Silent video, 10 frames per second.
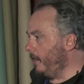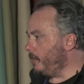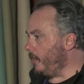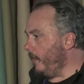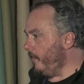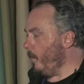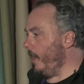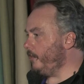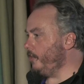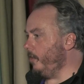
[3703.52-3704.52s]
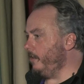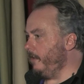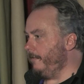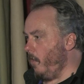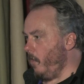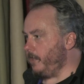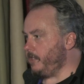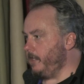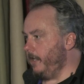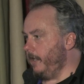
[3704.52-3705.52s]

So if you went through a divorce,